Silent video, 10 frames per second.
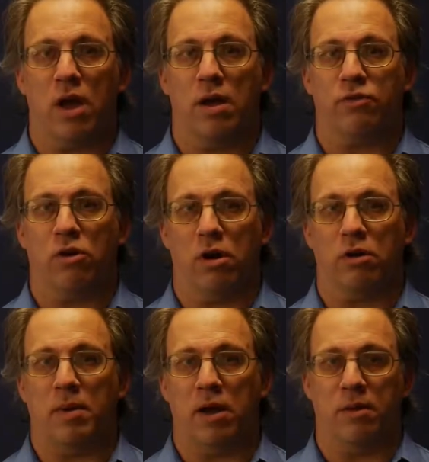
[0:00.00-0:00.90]
I've talked
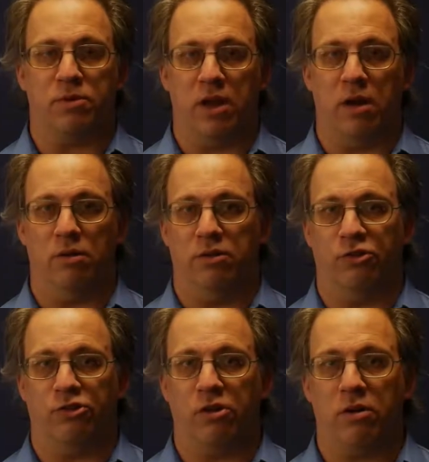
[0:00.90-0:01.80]
about up to now in
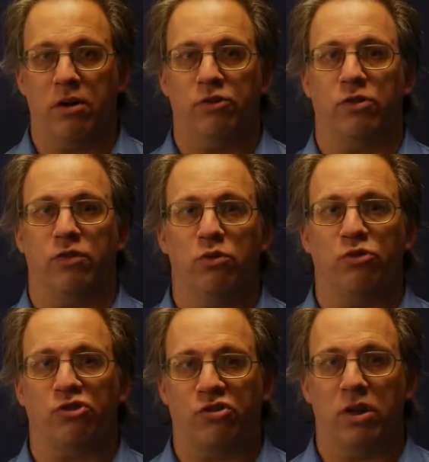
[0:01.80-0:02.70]
this series, if you
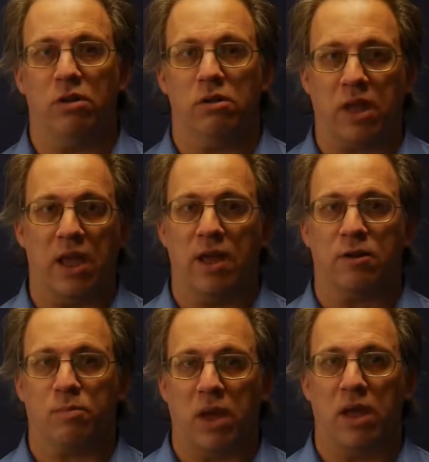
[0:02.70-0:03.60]
still
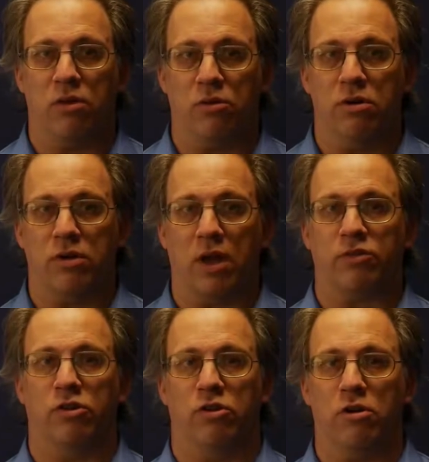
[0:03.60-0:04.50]
can't pay your
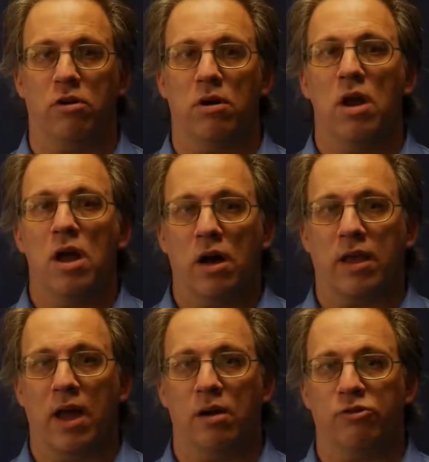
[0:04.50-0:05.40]
debts and your
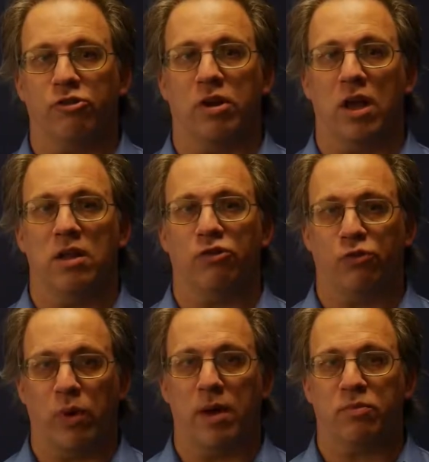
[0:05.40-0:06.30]
accounts are getting
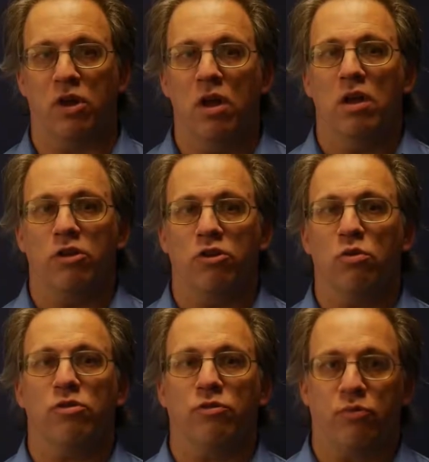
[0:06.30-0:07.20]
swept, you
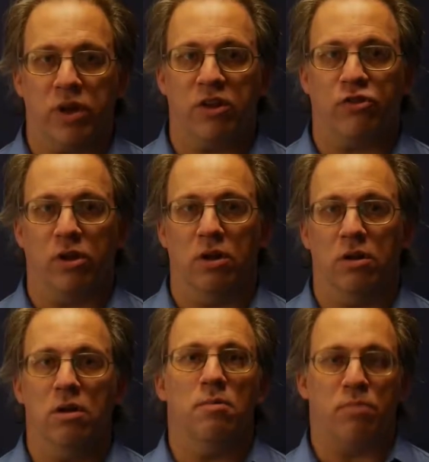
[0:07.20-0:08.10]
are the
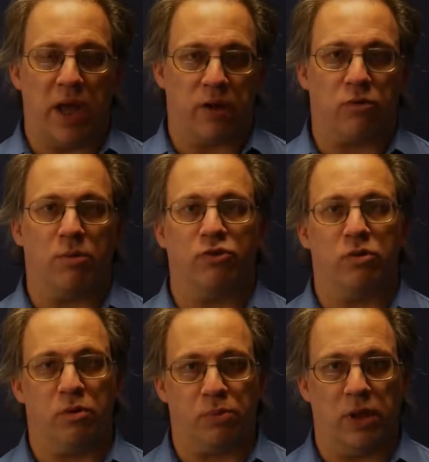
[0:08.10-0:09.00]
reason bankruptcy
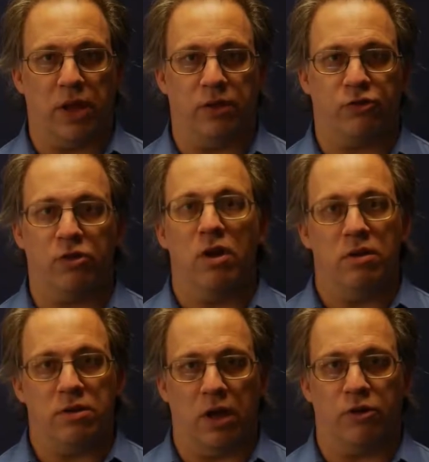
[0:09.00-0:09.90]
replaced
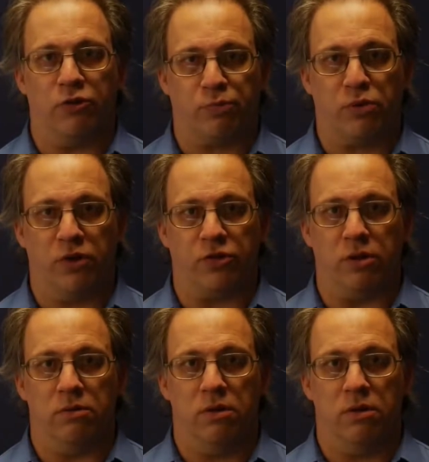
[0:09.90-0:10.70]
debtor's prison.